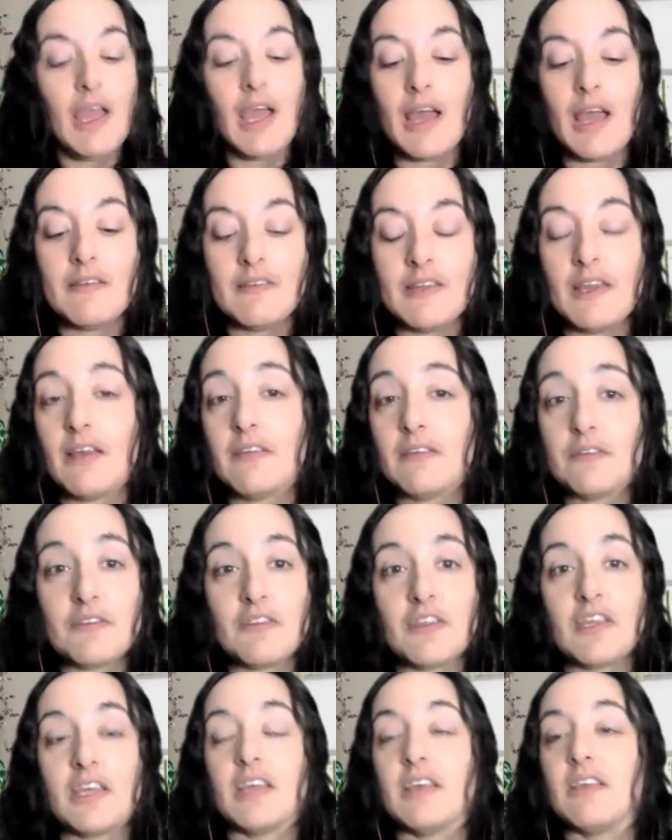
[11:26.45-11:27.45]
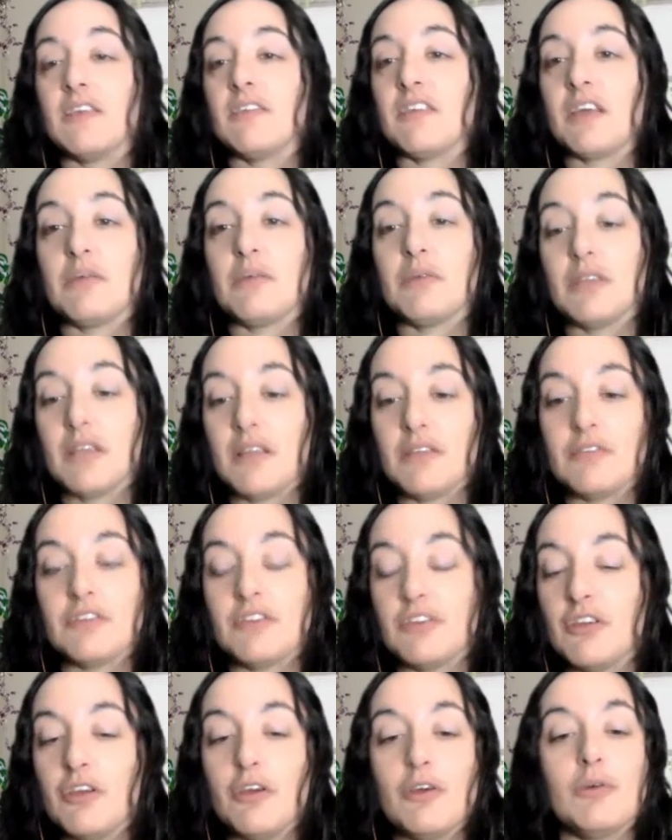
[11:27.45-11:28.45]
And the other thing is I would love
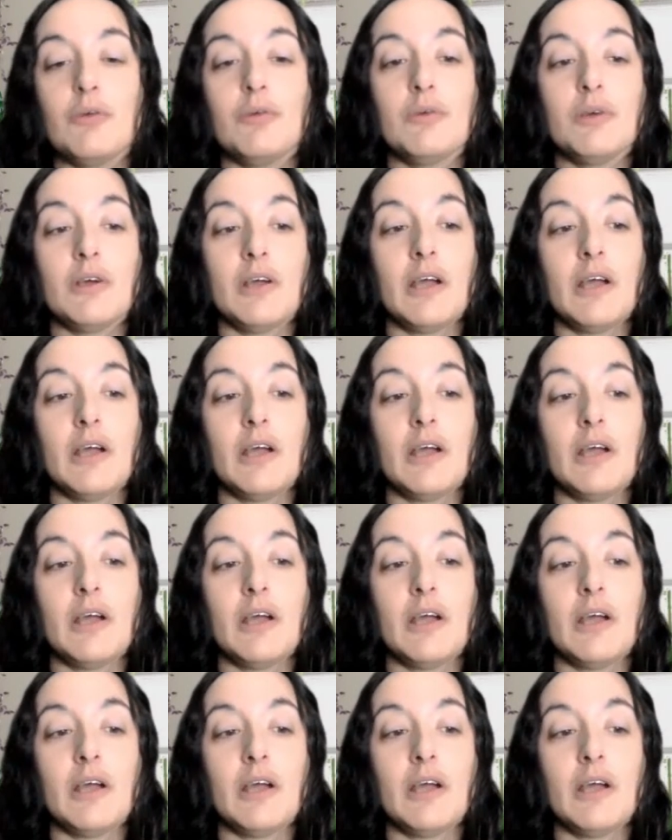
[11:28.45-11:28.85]
to know